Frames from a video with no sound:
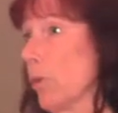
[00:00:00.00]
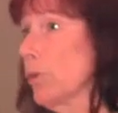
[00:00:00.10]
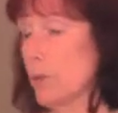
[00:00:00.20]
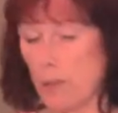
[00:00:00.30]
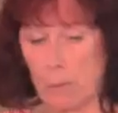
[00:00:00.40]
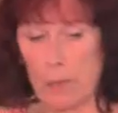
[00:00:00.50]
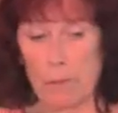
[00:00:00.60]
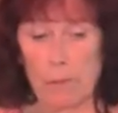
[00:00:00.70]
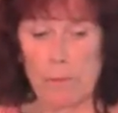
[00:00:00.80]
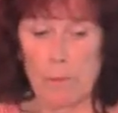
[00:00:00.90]
earlier than
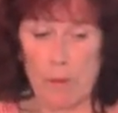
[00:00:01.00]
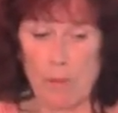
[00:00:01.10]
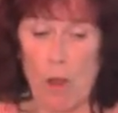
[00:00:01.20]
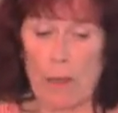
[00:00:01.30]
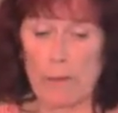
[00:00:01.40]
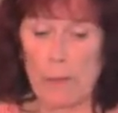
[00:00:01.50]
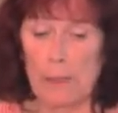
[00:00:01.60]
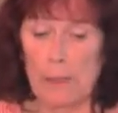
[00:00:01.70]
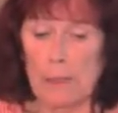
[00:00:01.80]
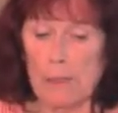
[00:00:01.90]
we thought.
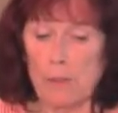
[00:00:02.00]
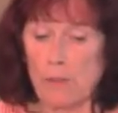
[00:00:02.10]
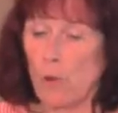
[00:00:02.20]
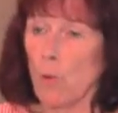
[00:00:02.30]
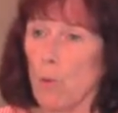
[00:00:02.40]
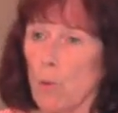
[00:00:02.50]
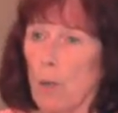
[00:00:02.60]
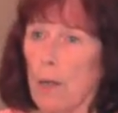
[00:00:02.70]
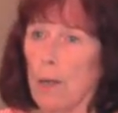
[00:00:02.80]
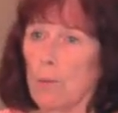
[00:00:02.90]

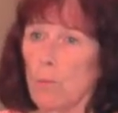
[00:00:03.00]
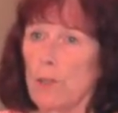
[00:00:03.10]
So